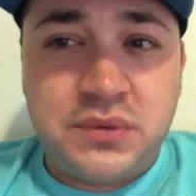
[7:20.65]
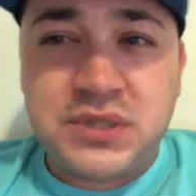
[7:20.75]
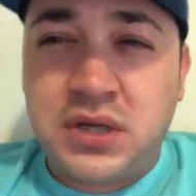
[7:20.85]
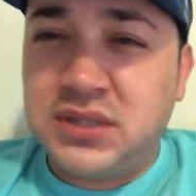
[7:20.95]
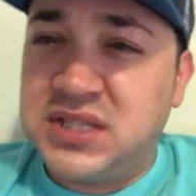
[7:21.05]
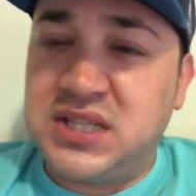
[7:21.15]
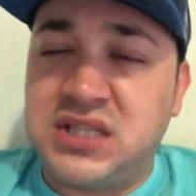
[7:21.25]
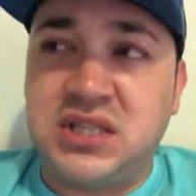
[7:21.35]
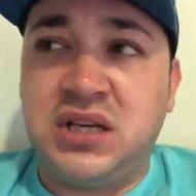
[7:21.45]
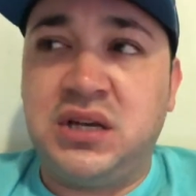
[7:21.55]
I was called a
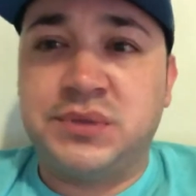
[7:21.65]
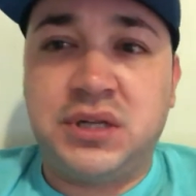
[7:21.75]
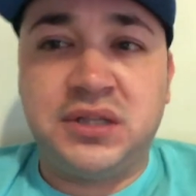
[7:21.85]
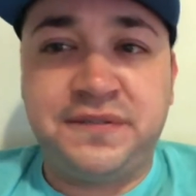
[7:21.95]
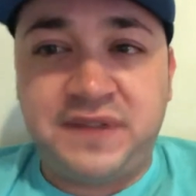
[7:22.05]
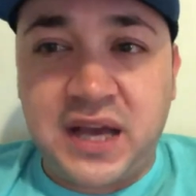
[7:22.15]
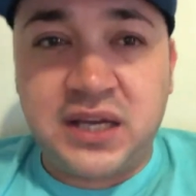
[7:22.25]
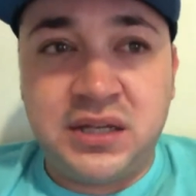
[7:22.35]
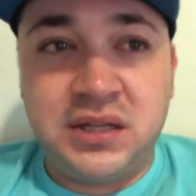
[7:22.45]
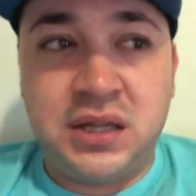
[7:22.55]
sissy. I was called a
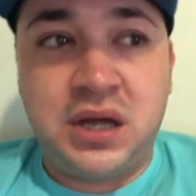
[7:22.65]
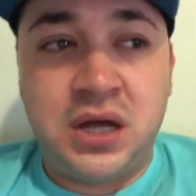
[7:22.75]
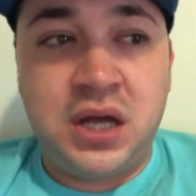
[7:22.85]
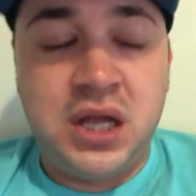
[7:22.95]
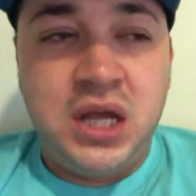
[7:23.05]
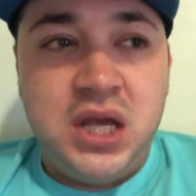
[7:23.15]
faggot a lot.